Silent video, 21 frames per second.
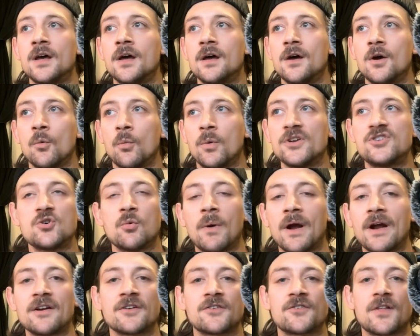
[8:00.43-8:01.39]
which
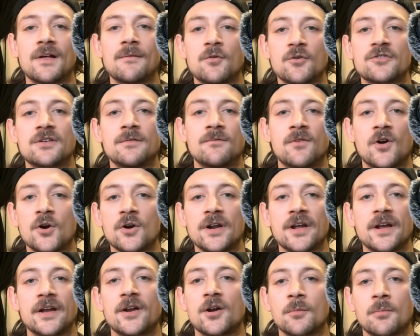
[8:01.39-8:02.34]
awareness levels
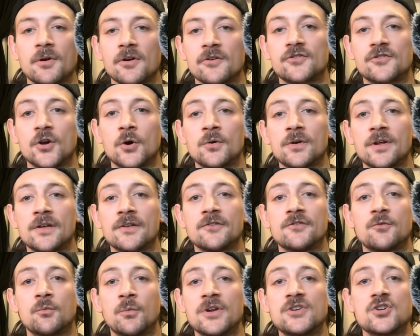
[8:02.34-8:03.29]
converted or
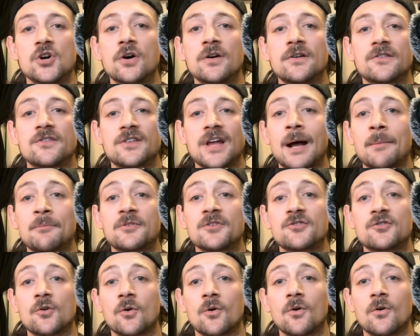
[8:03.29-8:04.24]
personas, which hooks stopped the
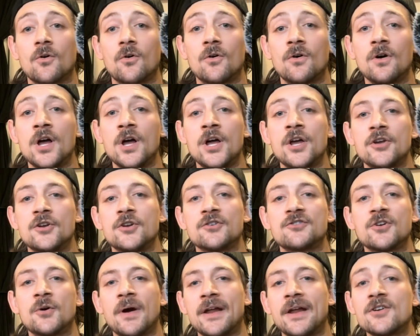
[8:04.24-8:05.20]
scroll. You
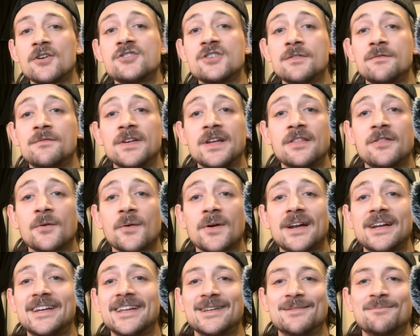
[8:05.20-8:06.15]
just know Energy
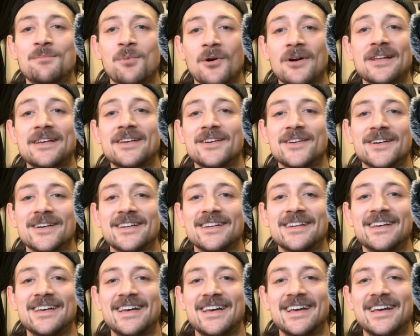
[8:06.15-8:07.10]
V3 did pretty good.
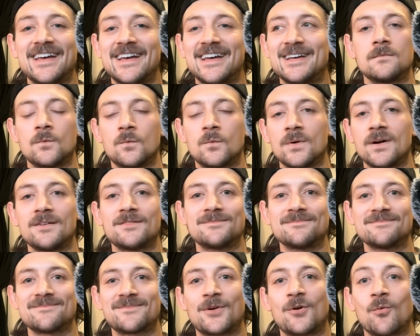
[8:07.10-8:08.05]
Well,
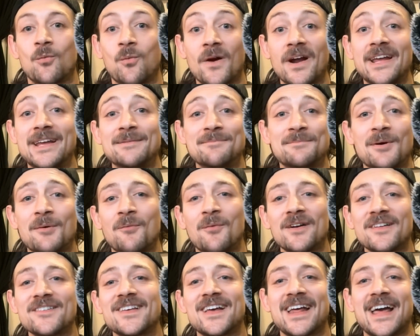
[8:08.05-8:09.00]
great, but what
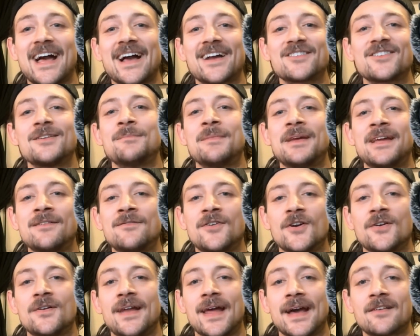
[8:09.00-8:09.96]
does that actually mean for
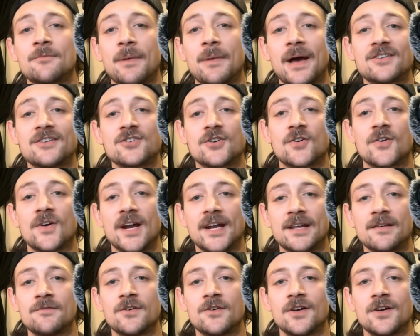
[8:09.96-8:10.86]
your next batch of creative?